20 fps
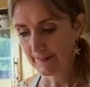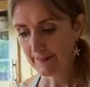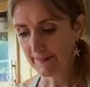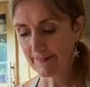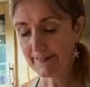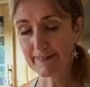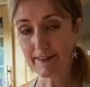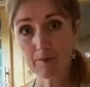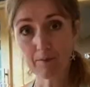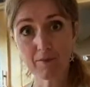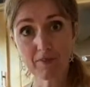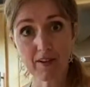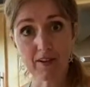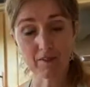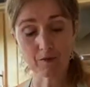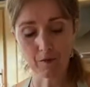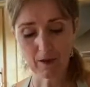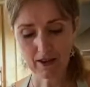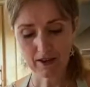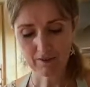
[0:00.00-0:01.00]
Sometimes
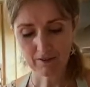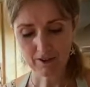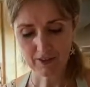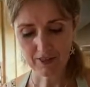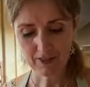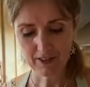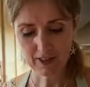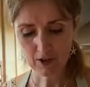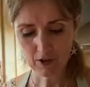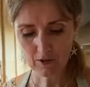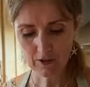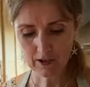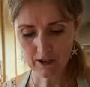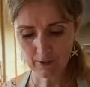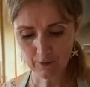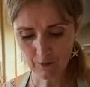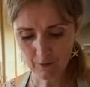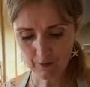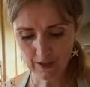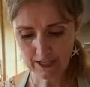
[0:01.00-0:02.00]
we have to think on our
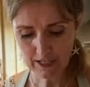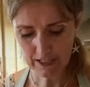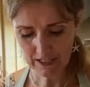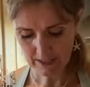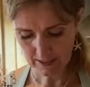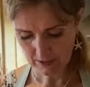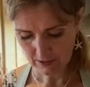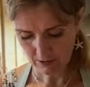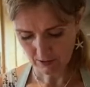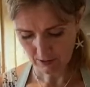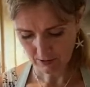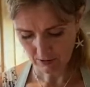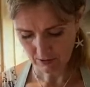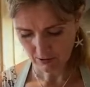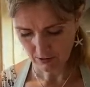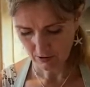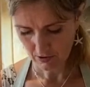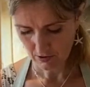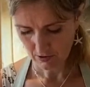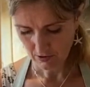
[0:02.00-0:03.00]
feet,
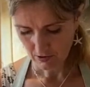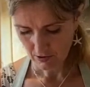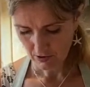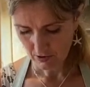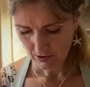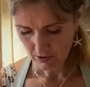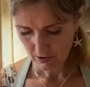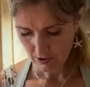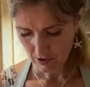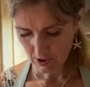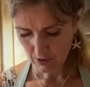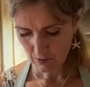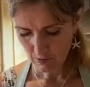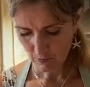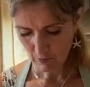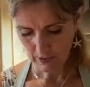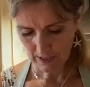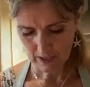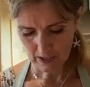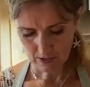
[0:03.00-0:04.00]
don't
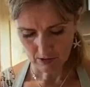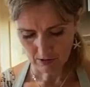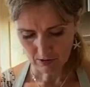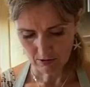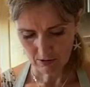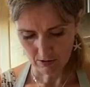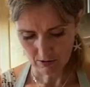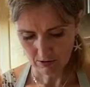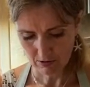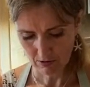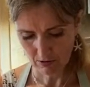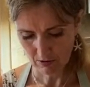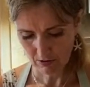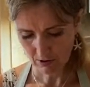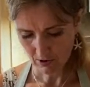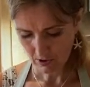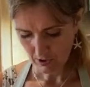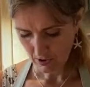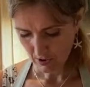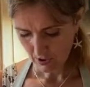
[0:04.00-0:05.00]
we?
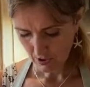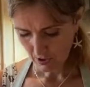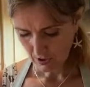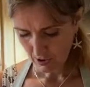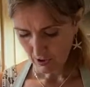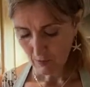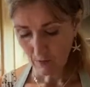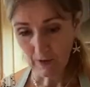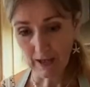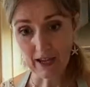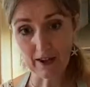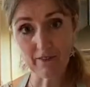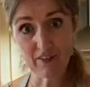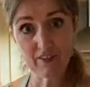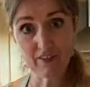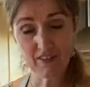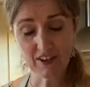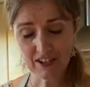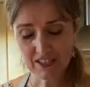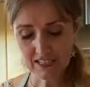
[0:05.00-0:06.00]
We have a
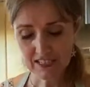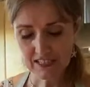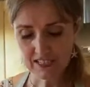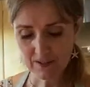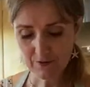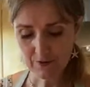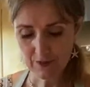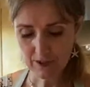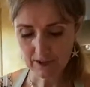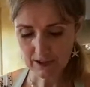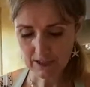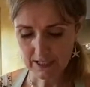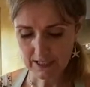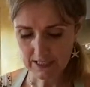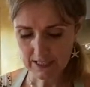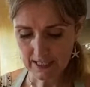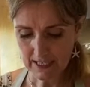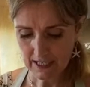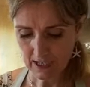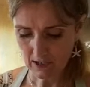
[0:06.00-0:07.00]
sudden different
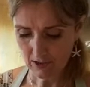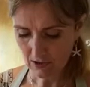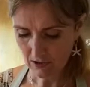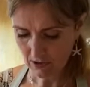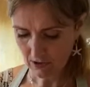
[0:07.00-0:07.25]
idea.